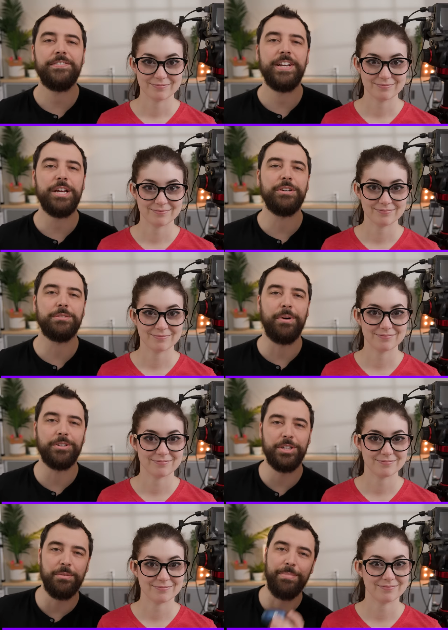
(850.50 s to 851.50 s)
Speaker 1: video is
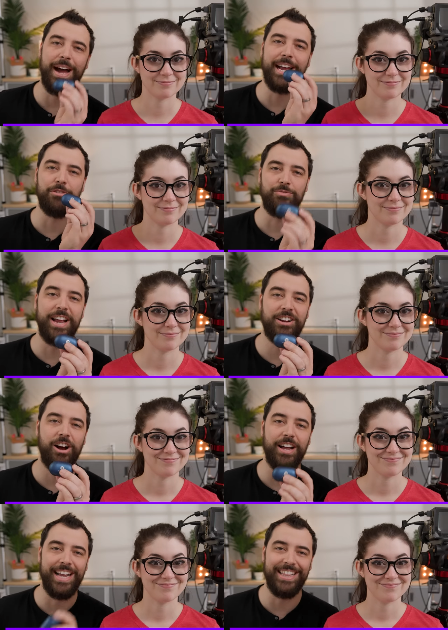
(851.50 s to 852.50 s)
sponsored by
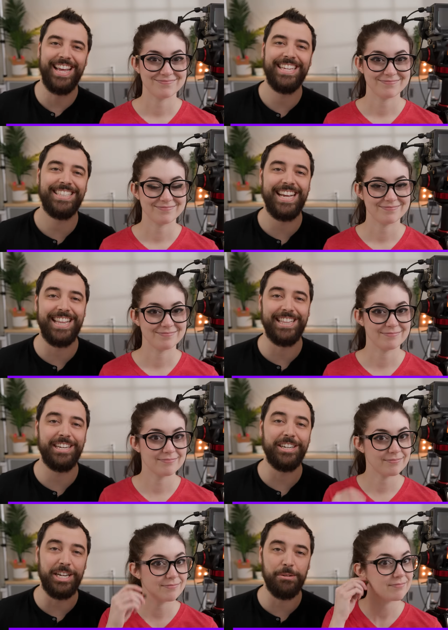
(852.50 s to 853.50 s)
Raycon, and they say that
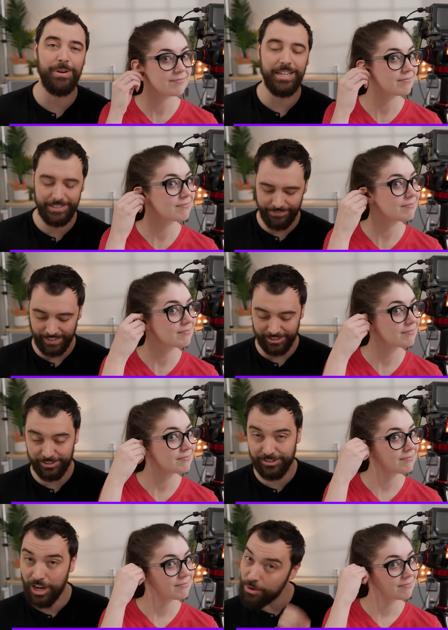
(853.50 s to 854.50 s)
their earbuds fit
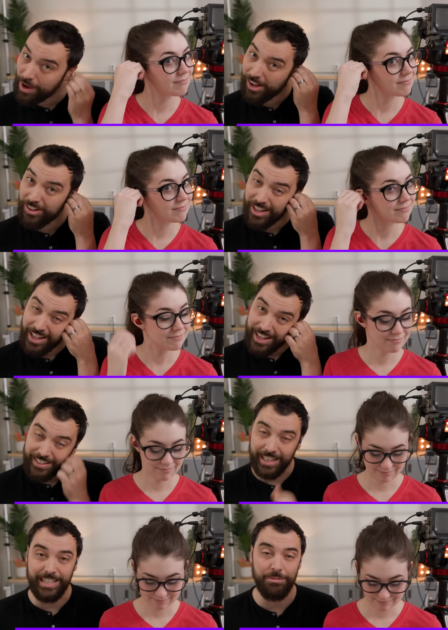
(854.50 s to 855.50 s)
so well
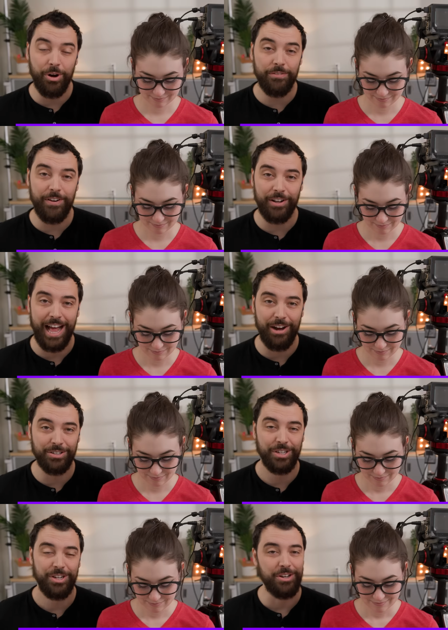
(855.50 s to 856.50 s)
that they won't fall
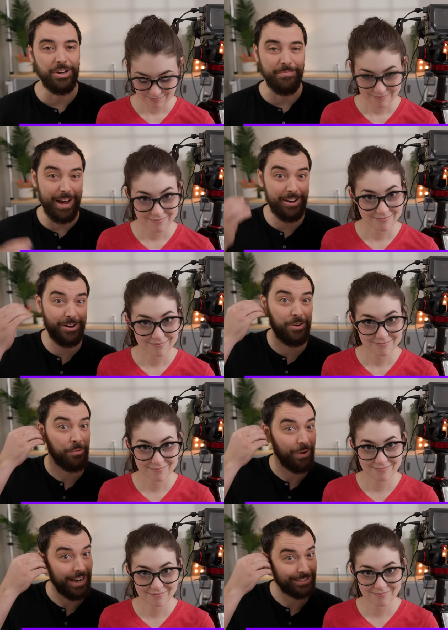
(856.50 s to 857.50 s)
out no matter
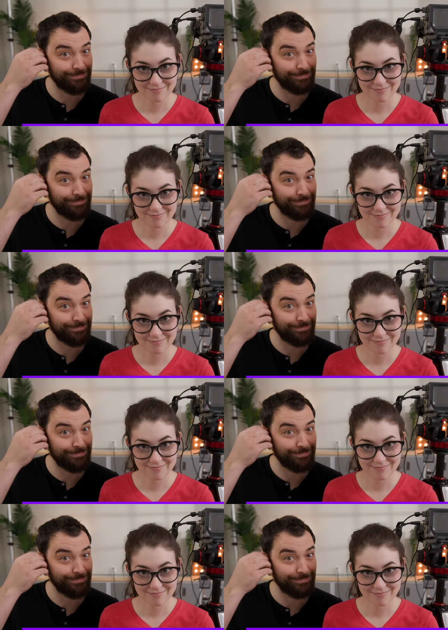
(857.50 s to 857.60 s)
what.